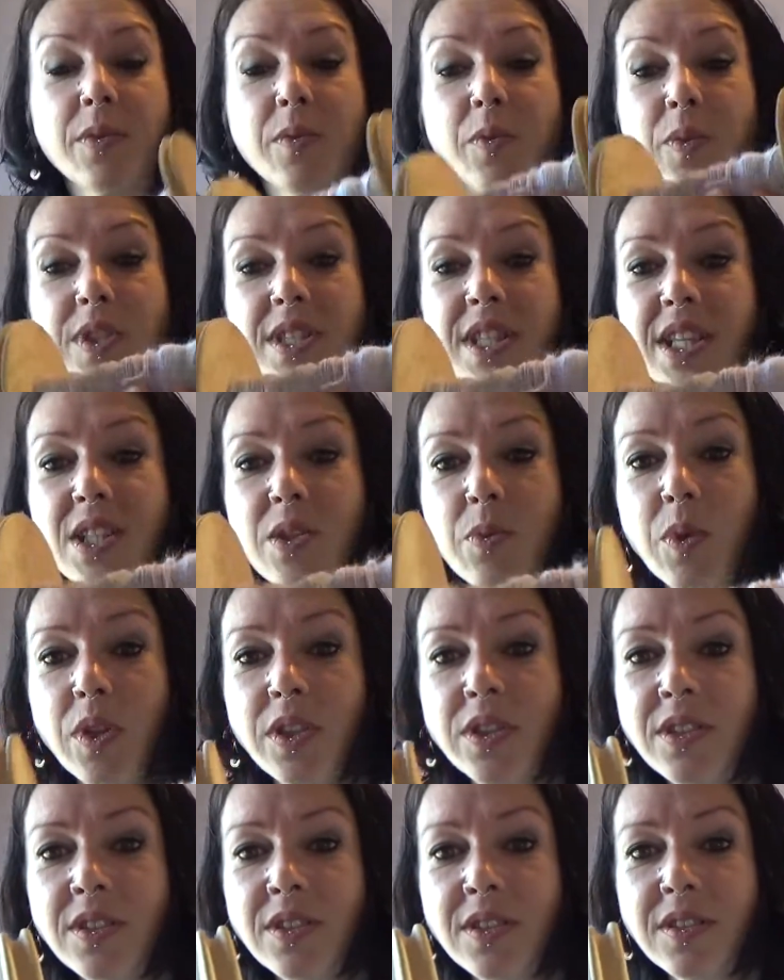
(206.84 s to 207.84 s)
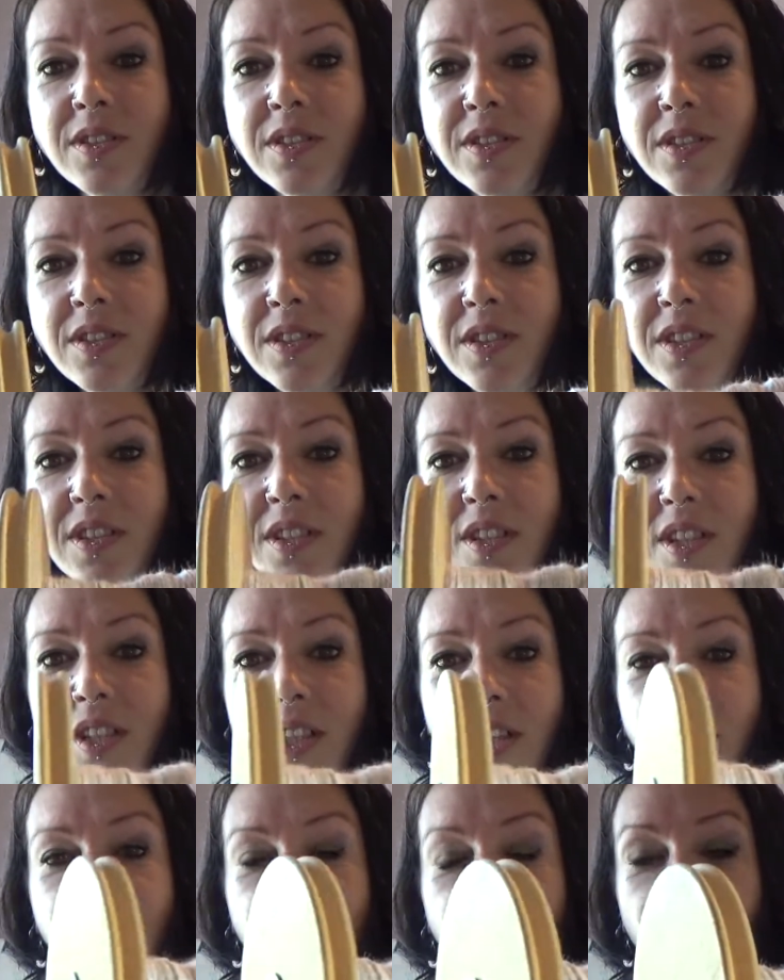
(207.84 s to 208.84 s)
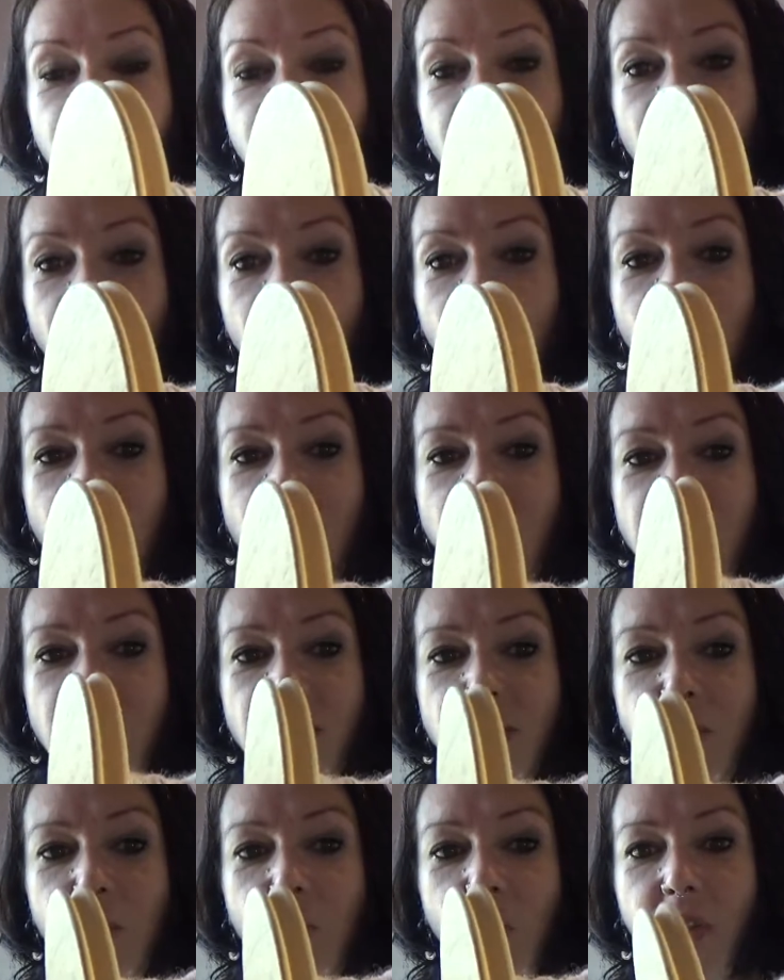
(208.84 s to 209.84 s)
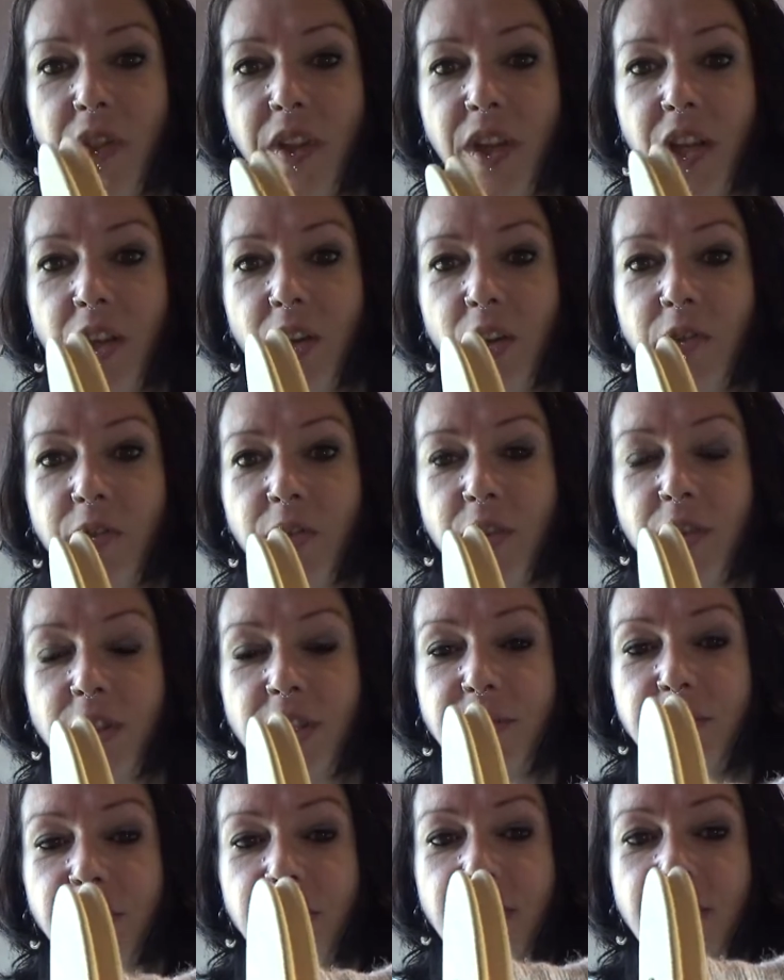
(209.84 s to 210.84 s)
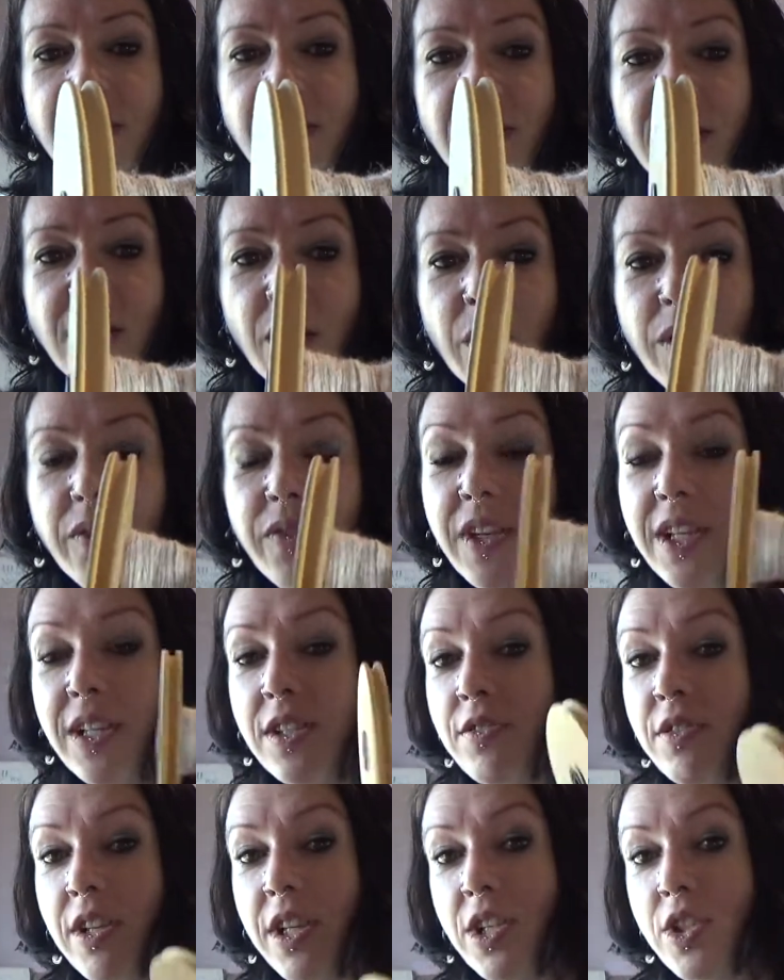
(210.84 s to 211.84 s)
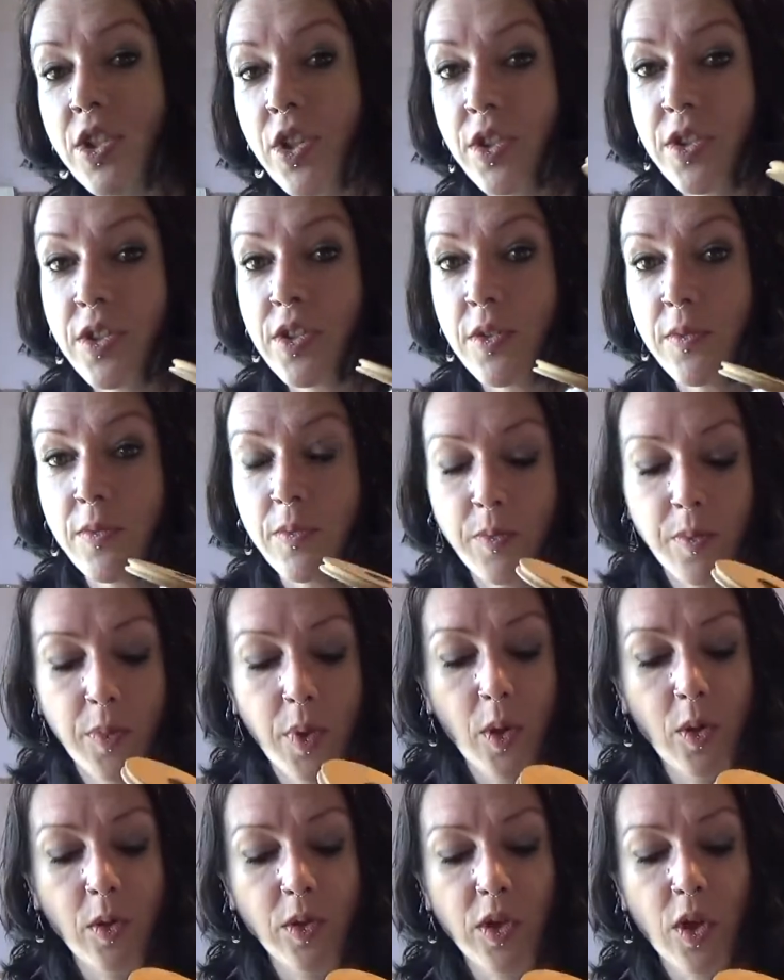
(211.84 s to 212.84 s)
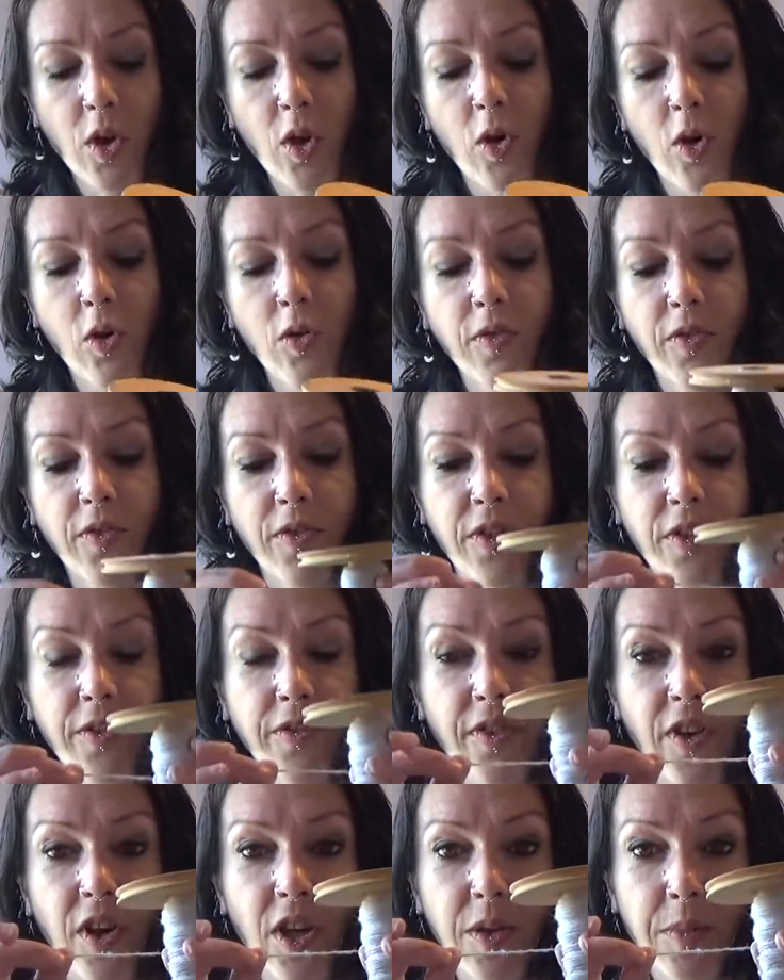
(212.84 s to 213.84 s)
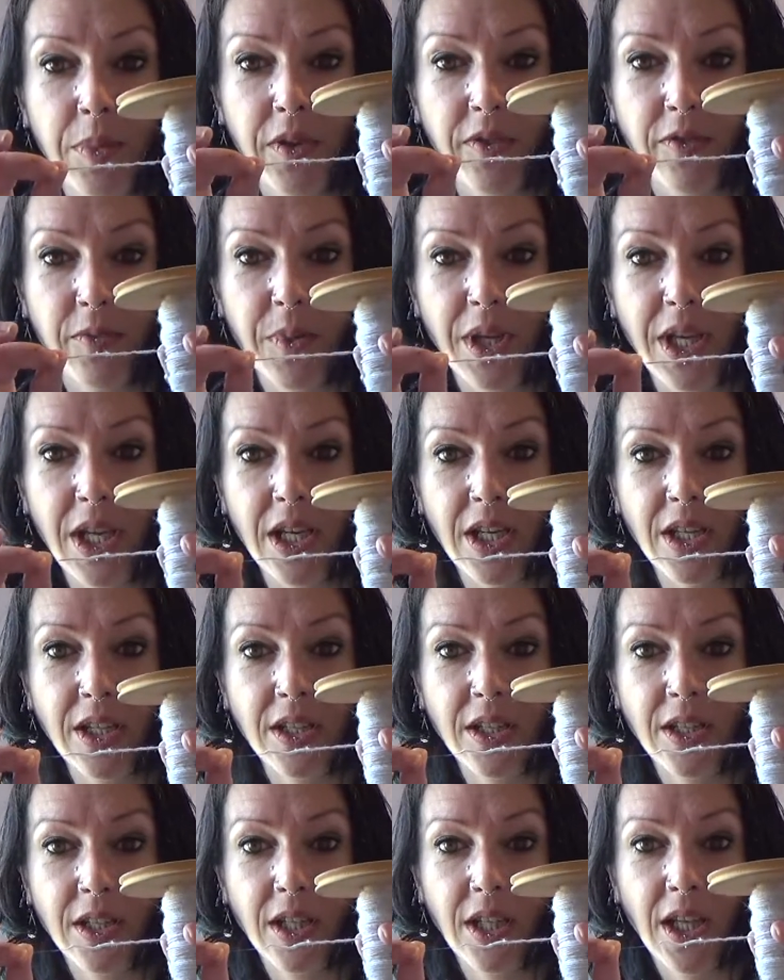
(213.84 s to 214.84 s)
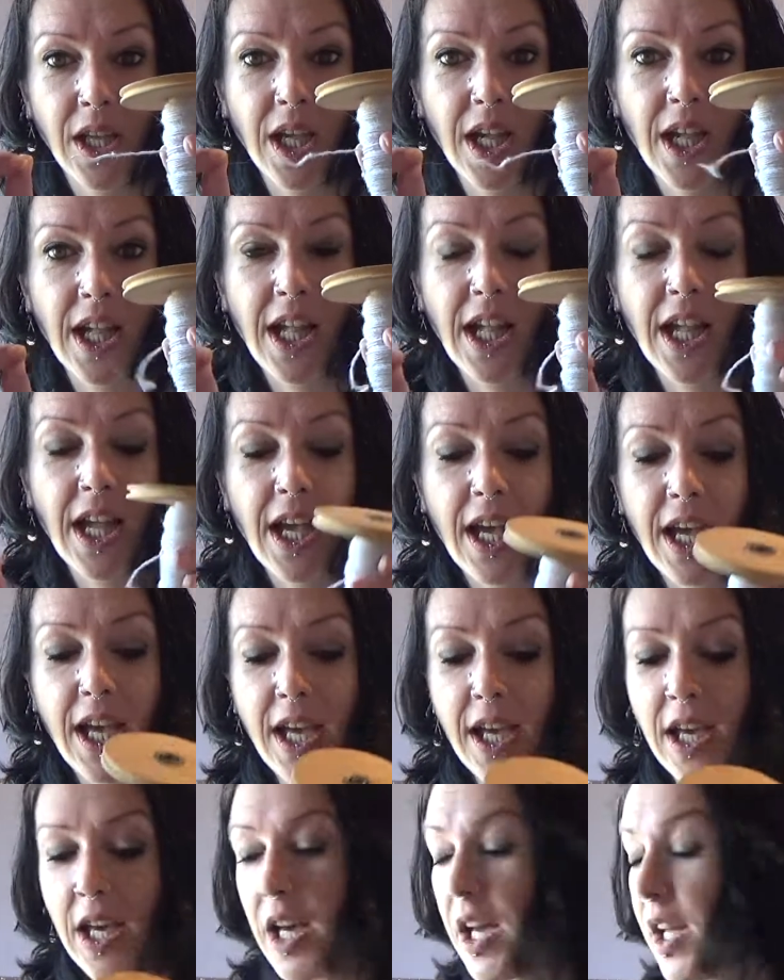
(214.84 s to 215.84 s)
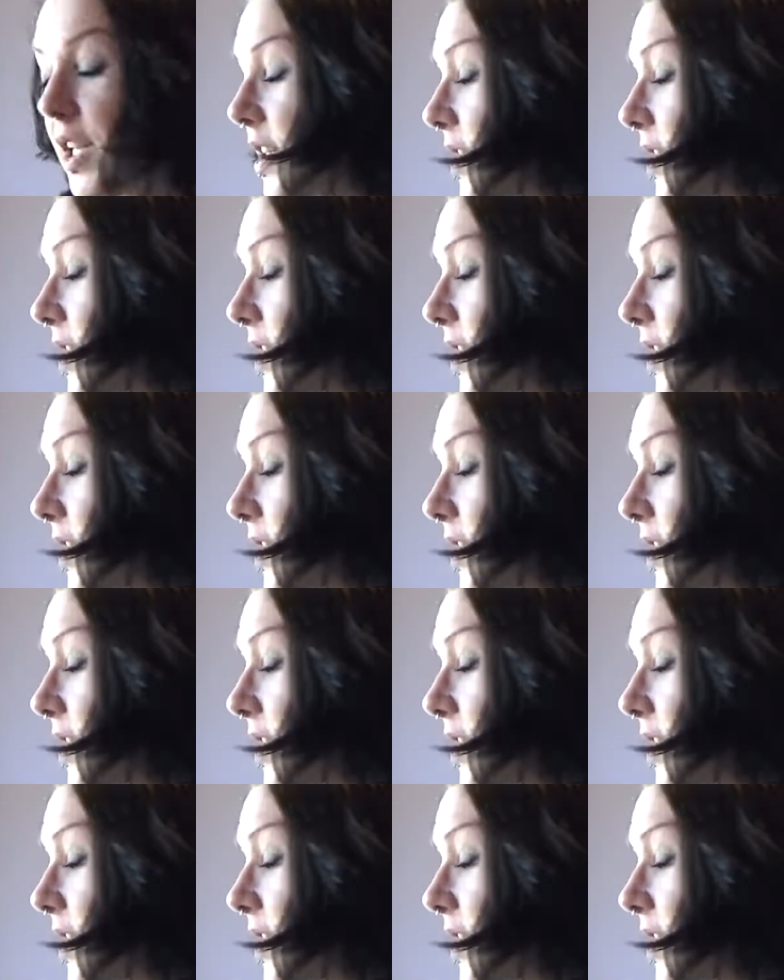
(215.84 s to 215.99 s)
was this one, which is one that I got for Christmas. Now I've literally just pulled off the fibre from here and